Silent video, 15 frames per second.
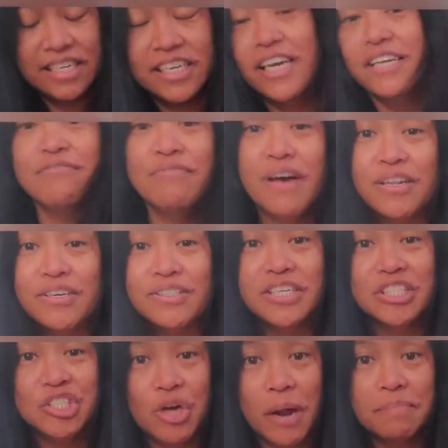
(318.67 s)
not follow the
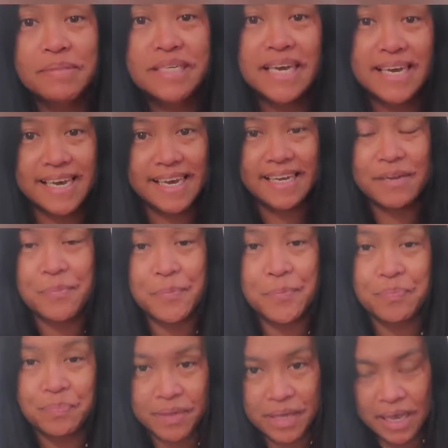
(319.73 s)
dropped in
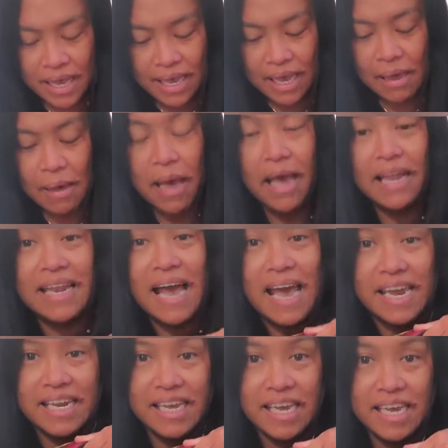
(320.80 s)

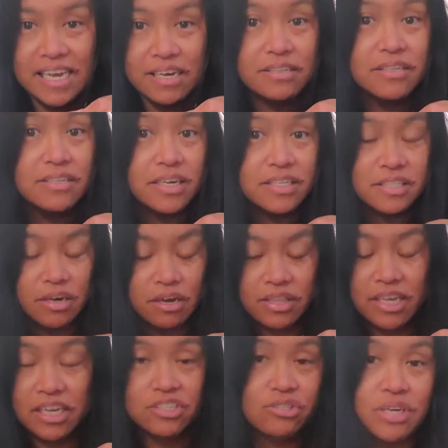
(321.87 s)
lining. And that's on
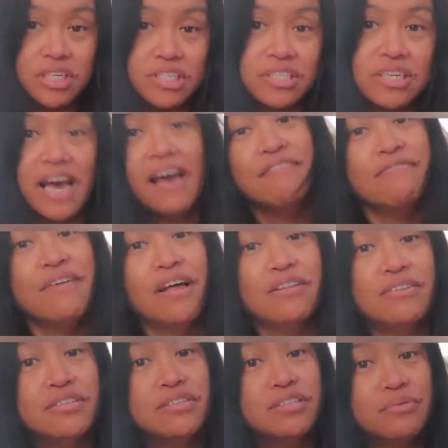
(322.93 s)
the instruction. I
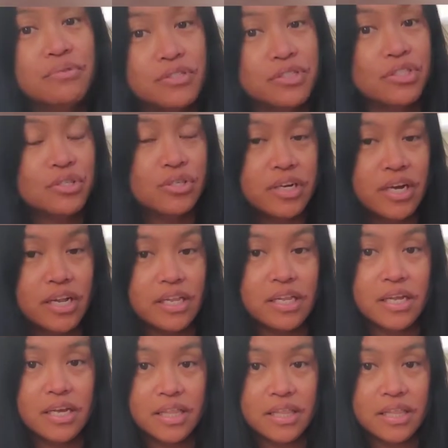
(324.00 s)
followed the tutorial.